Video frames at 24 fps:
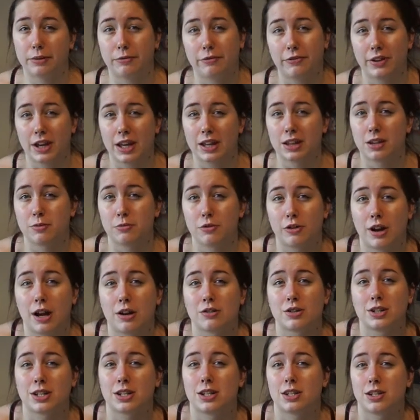fitting them
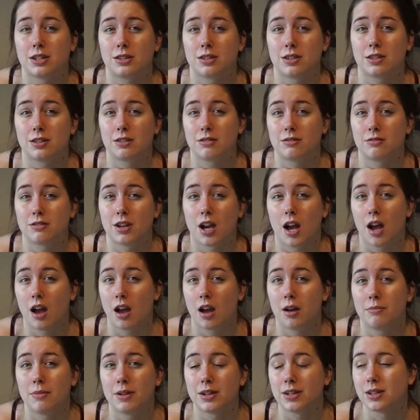around
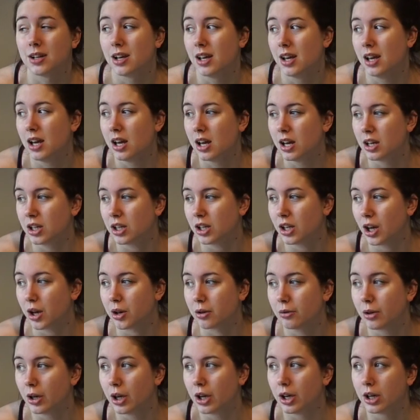term, and you
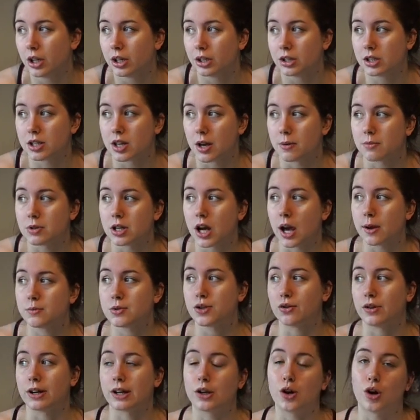know,
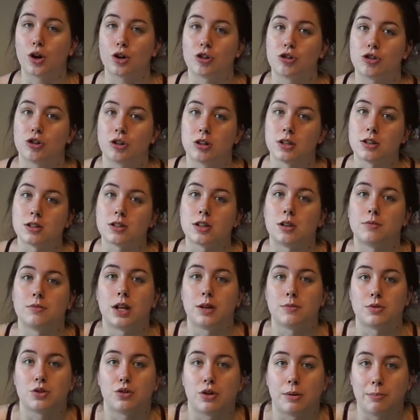sometimes you're in Cottrell and
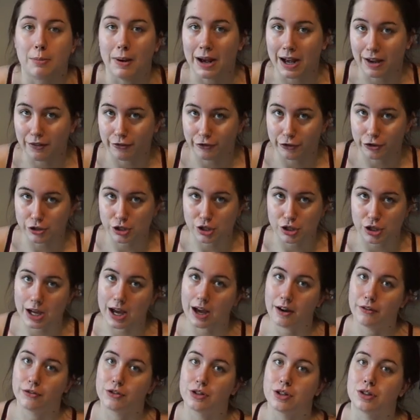sometimes you're in Pathfoot, so you
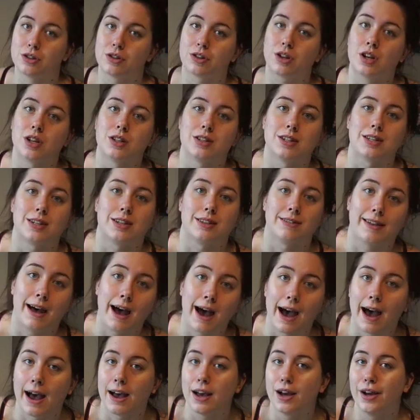have to consider
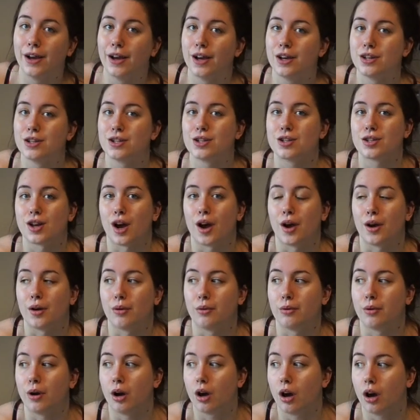that.
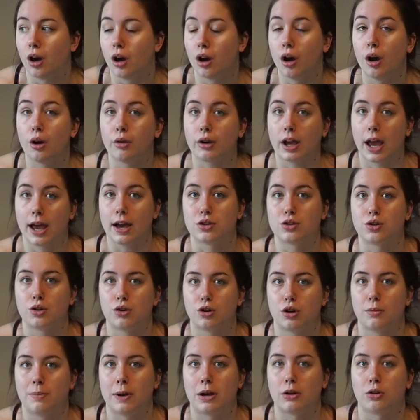So okay, I'll
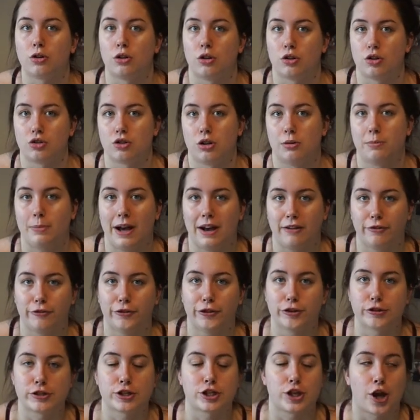talk about Cottrell and
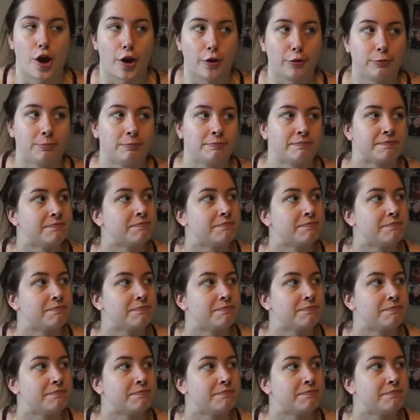Pathfoot. So